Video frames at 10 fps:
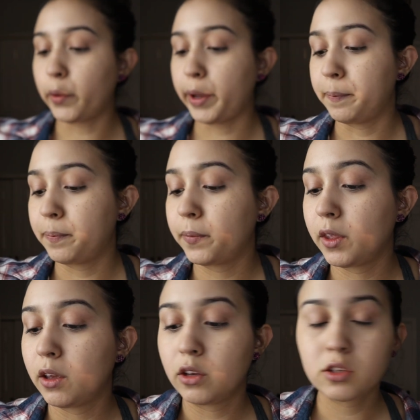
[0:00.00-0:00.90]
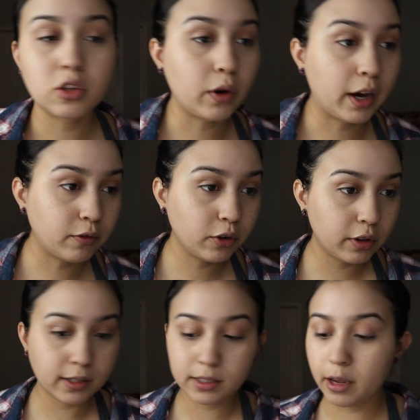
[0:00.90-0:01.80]
Okay, so after
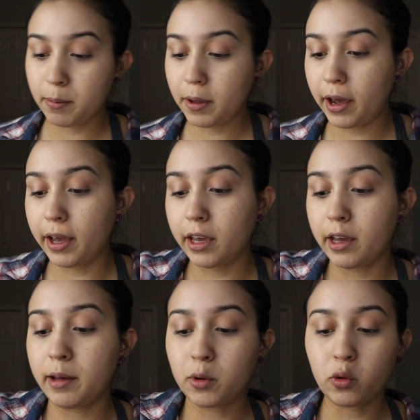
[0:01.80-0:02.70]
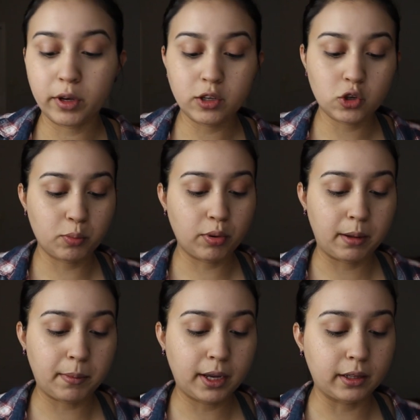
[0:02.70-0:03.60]
this step, I am going to
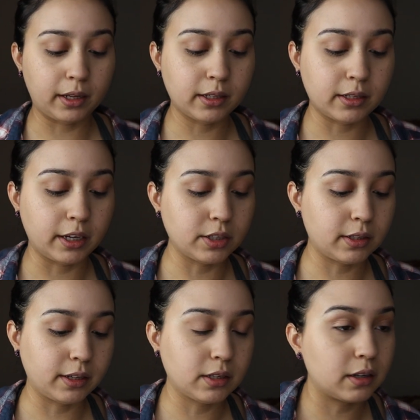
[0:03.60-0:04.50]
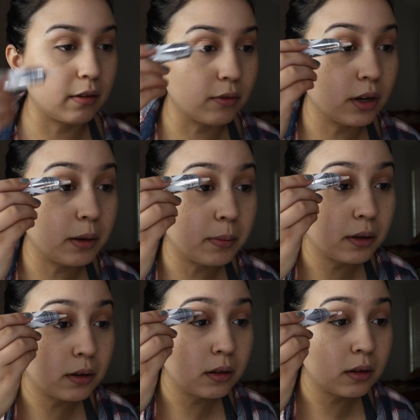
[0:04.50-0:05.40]
prime my lids. I just like to cover up